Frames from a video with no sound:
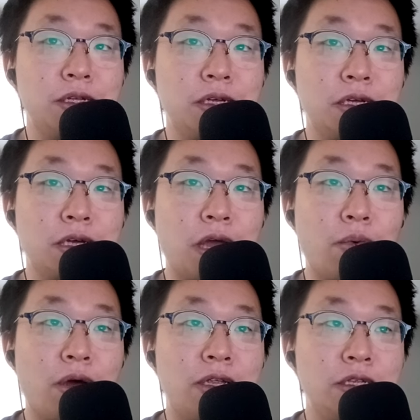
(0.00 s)
Uh, I
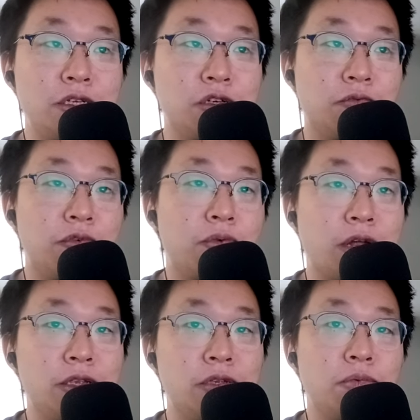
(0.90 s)
wanted to shuffle
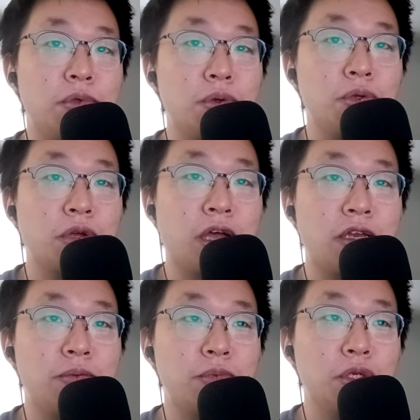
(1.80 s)
around some news
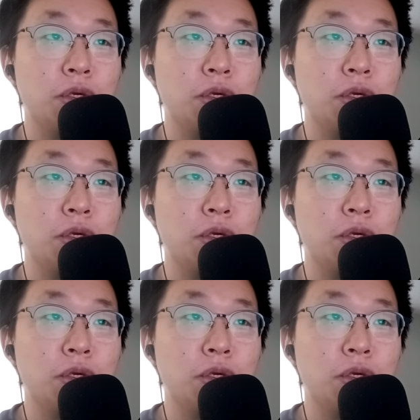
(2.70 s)
items,